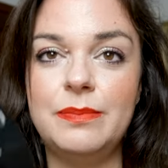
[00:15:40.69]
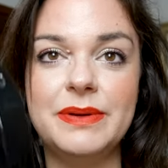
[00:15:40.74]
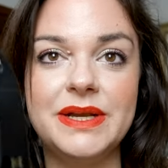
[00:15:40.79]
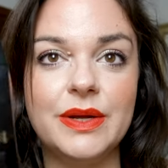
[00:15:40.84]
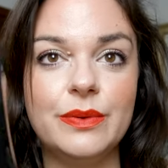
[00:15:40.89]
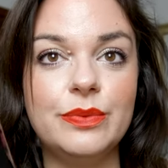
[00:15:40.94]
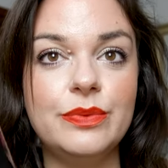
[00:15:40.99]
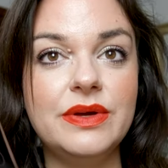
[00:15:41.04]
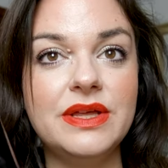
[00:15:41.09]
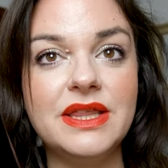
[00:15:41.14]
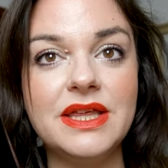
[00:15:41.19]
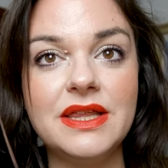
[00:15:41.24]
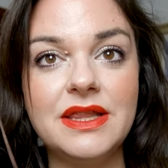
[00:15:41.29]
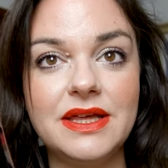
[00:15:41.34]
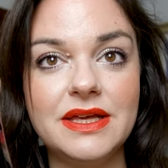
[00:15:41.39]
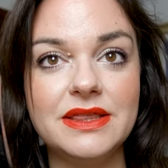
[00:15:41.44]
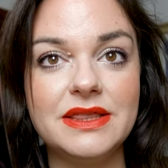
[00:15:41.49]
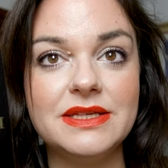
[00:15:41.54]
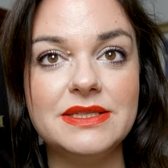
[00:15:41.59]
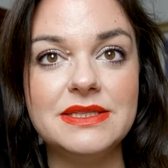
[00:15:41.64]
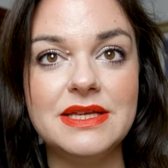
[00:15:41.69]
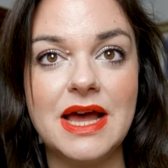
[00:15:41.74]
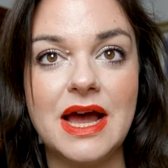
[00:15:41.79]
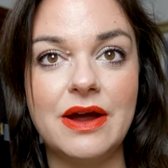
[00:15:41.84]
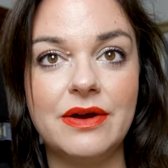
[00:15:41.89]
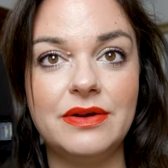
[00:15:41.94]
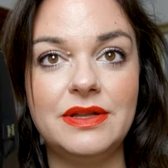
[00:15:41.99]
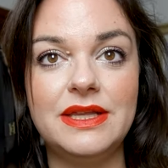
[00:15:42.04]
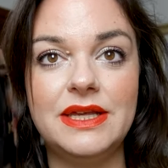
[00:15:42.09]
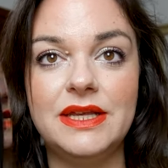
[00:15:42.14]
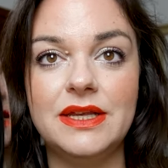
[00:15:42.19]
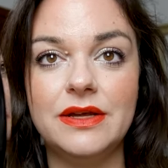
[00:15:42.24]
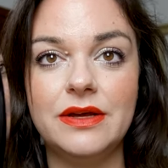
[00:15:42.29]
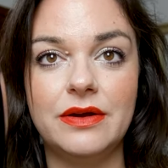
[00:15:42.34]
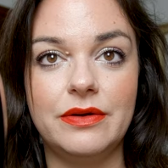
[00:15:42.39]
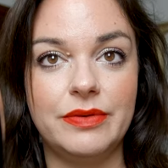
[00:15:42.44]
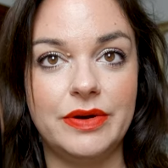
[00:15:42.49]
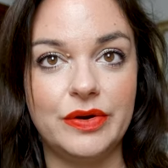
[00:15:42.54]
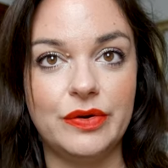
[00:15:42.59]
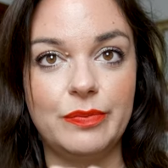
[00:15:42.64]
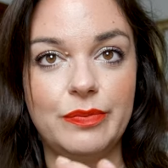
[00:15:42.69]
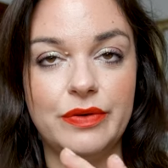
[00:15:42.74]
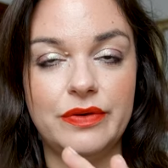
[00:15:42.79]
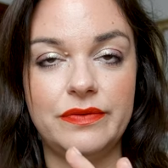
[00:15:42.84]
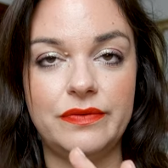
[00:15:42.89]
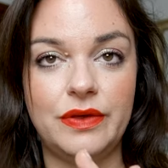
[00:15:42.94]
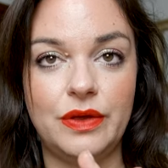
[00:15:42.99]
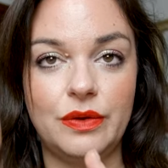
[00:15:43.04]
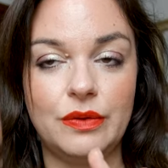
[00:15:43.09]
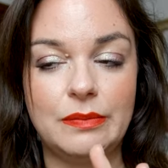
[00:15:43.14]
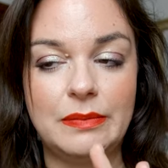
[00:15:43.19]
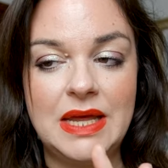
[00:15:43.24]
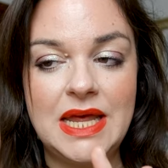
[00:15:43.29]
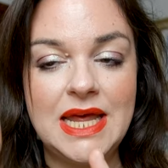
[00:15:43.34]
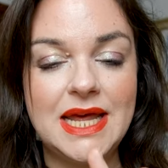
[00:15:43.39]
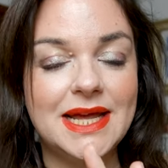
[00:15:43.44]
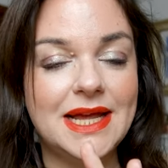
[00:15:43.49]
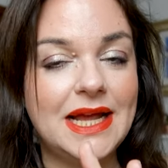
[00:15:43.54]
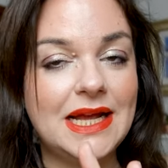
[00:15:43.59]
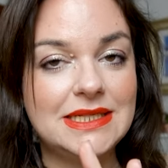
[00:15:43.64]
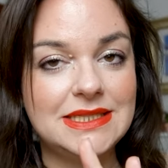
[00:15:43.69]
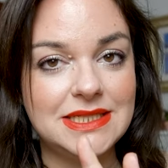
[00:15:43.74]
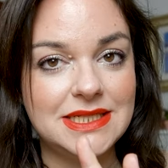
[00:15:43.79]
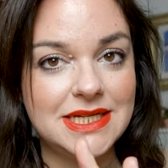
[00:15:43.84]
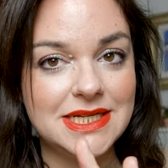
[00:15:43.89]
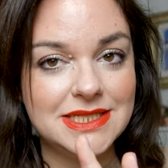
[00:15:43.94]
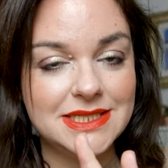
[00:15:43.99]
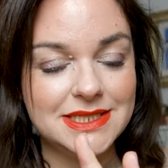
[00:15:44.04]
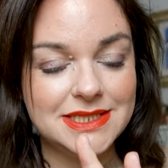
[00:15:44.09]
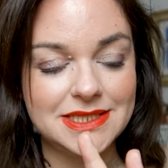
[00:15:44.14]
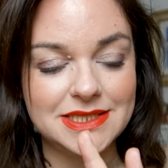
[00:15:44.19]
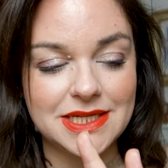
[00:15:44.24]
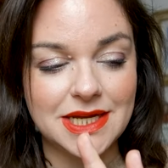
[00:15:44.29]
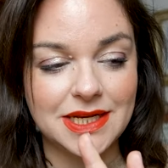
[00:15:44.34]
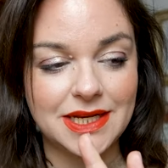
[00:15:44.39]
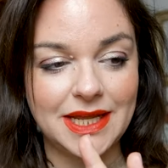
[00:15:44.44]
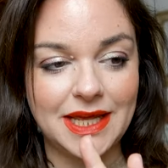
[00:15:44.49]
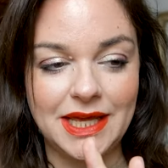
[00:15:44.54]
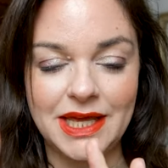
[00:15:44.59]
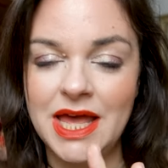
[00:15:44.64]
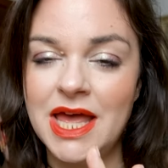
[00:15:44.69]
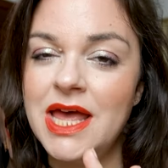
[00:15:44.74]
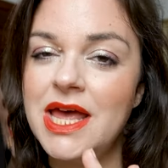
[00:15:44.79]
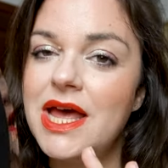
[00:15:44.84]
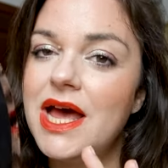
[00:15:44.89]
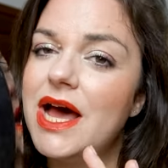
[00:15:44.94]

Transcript: but I really like this Carolina Herrera perfume. Isn't it stunning?